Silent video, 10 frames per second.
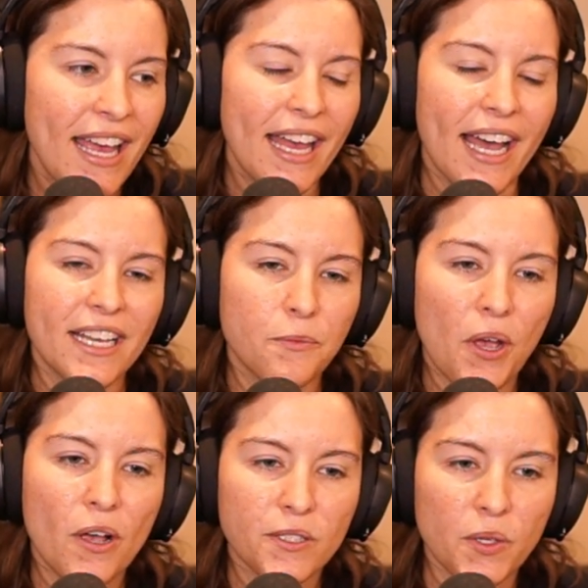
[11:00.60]
And we
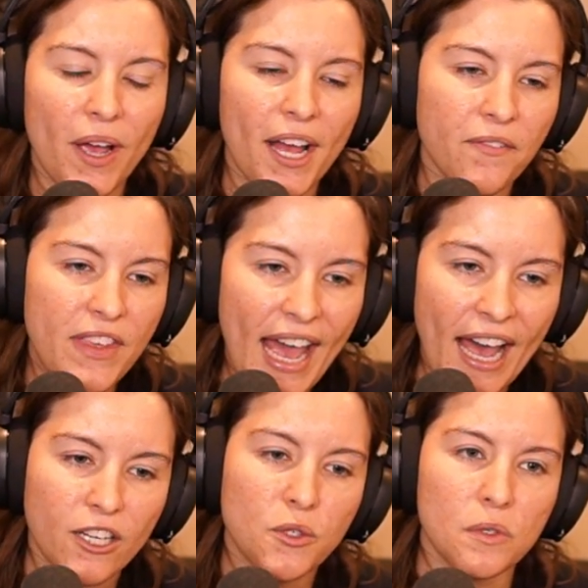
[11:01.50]
also have the
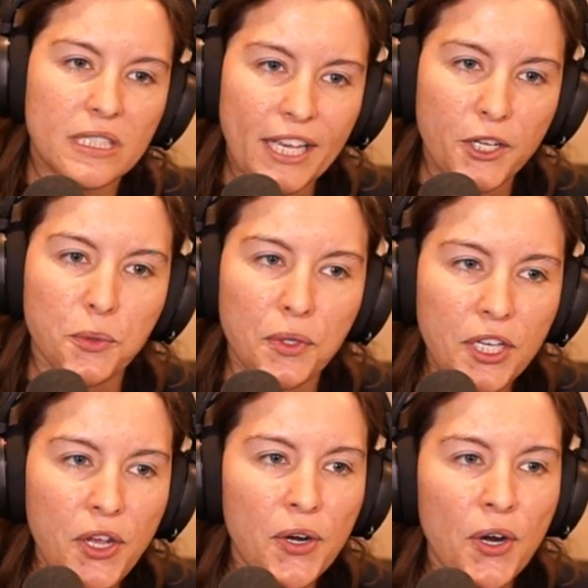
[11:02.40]
actual schedule
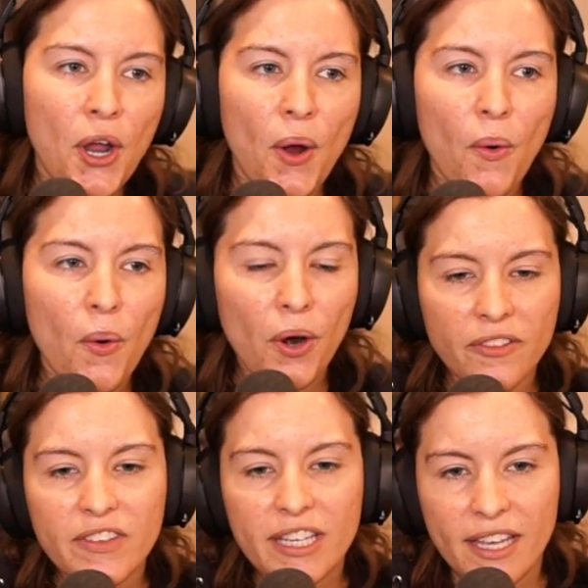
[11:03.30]
here, or
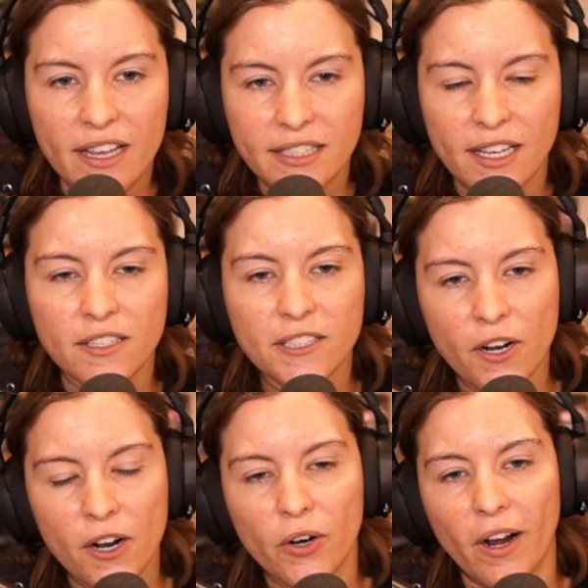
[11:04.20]
the ESL
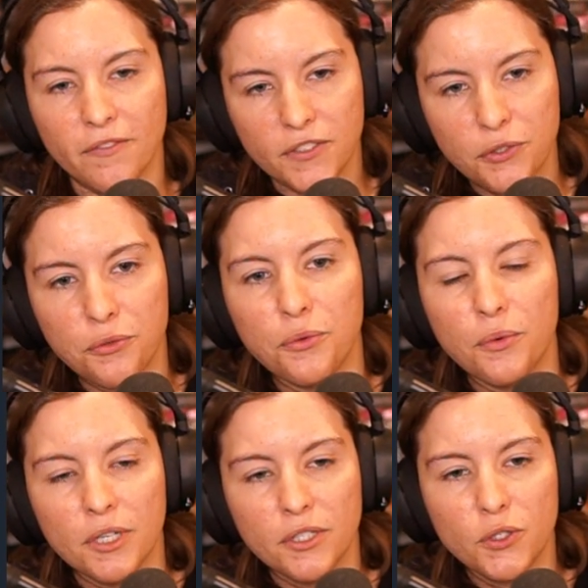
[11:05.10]
StarCraft
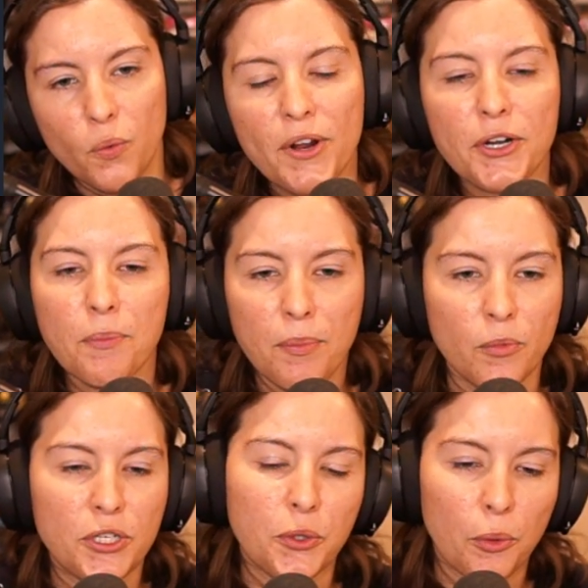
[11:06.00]
2 Twitter,
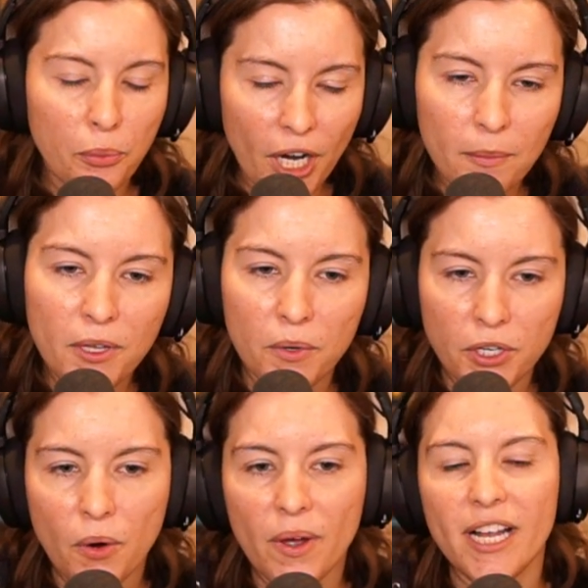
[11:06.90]
which you'll probably want to
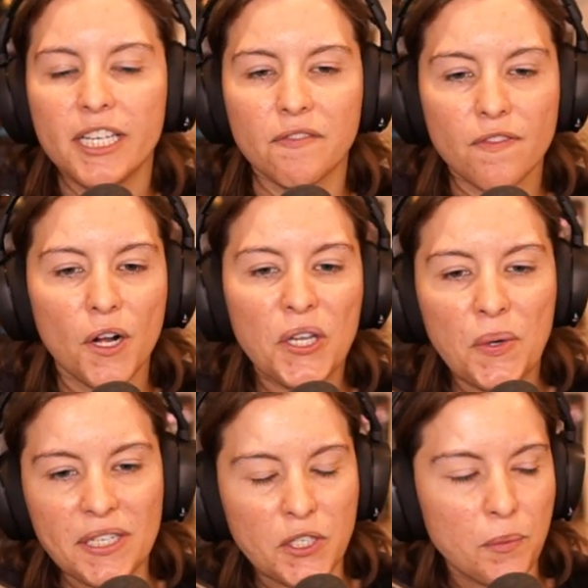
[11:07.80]
go ahead and follow,
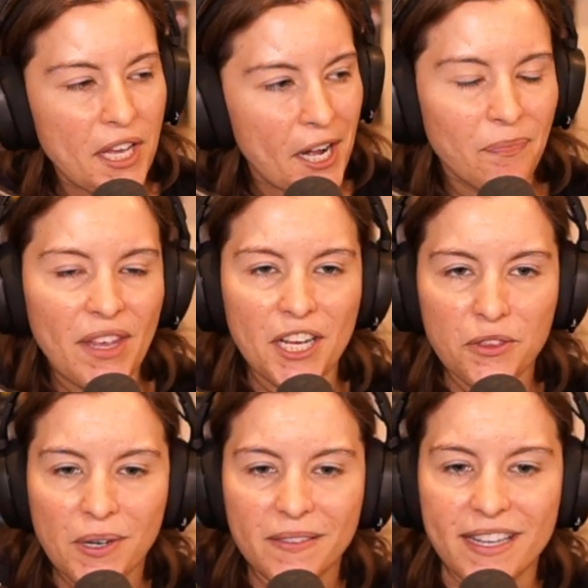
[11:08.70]
as it'll be updating
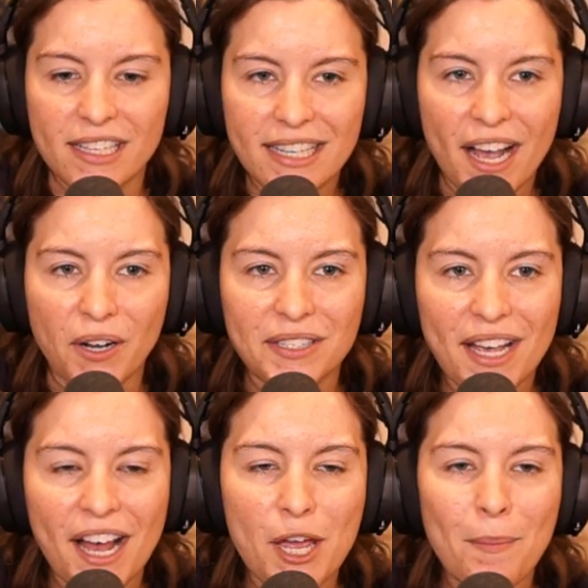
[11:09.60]
throughout the entire
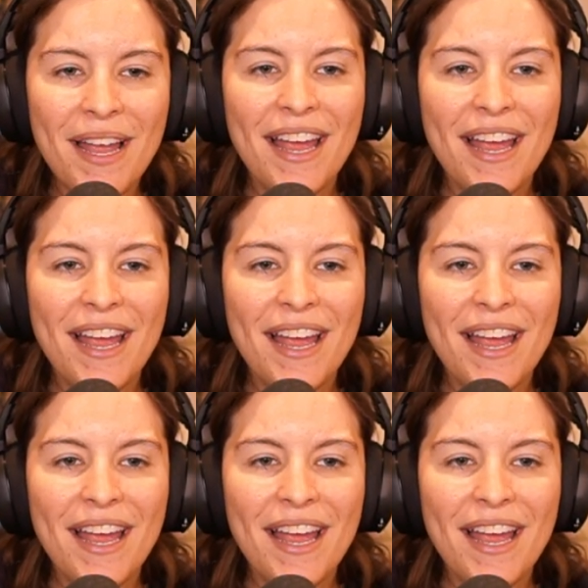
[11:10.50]
time.